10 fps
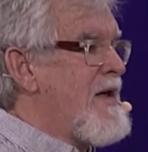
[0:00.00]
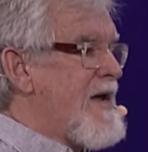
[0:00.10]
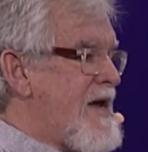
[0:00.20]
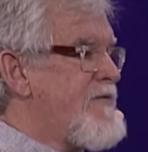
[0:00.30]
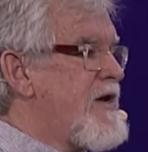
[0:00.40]

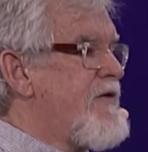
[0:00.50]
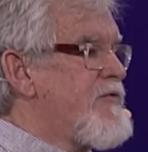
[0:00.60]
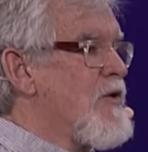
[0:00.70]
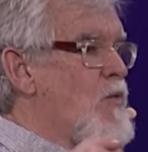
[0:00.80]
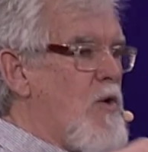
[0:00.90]
Even if
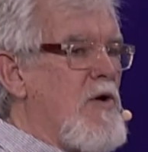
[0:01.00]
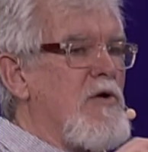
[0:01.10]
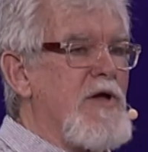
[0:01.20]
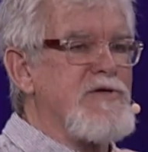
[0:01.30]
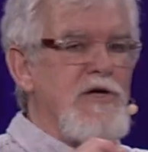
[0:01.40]
your
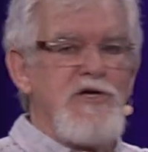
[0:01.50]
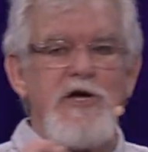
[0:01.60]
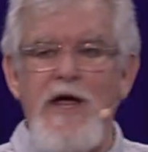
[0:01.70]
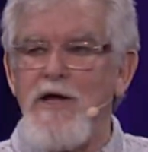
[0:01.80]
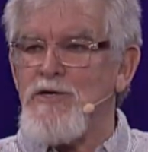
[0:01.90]
world doesn't
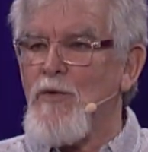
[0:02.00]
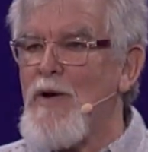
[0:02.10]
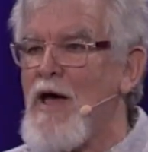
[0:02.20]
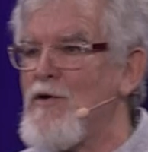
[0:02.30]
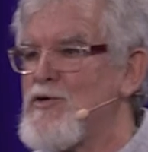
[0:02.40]
change
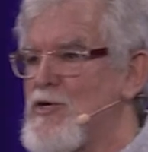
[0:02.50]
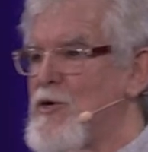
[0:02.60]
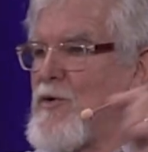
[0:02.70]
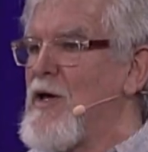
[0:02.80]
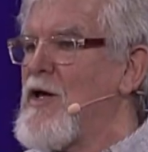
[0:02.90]
around
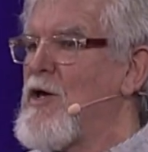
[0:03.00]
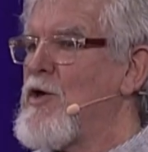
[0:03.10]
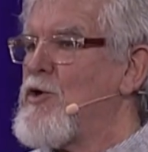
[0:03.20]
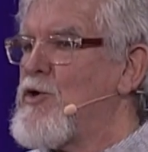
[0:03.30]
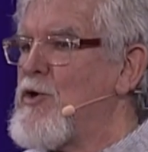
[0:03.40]
you,
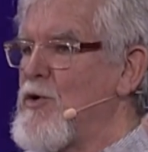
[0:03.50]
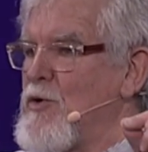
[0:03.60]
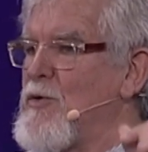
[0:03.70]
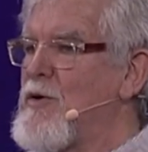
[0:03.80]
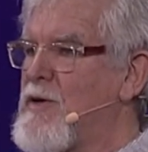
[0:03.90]

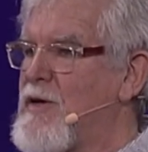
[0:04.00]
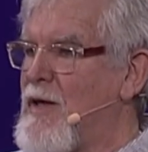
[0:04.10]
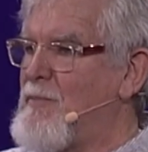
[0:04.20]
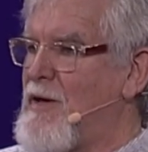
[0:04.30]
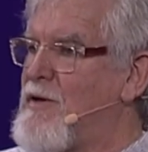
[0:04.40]
you
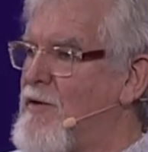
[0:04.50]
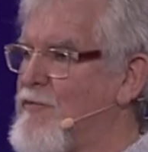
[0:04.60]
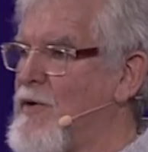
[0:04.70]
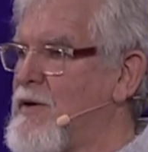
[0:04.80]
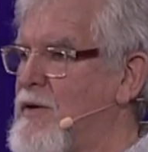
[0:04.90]
can be
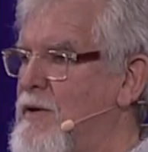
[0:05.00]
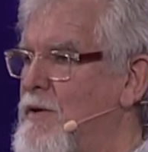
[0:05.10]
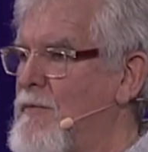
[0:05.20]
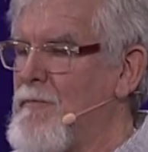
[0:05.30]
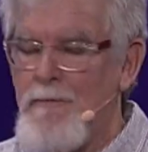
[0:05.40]
different.
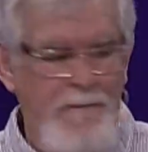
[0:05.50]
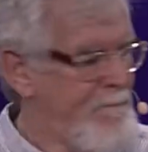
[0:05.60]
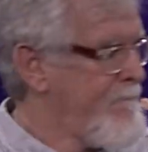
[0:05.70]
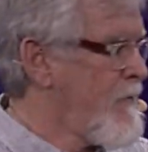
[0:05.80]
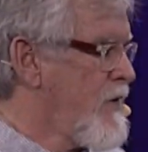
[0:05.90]

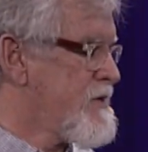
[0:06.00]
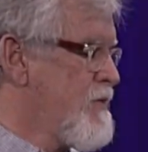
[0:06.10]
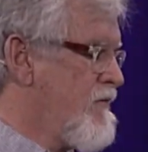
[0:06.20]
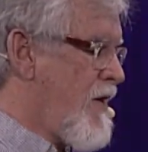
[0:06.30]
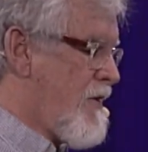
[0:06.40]
Let's
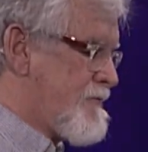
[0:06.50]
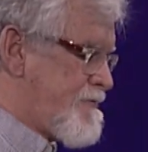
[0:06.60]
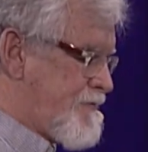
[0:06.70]
move on.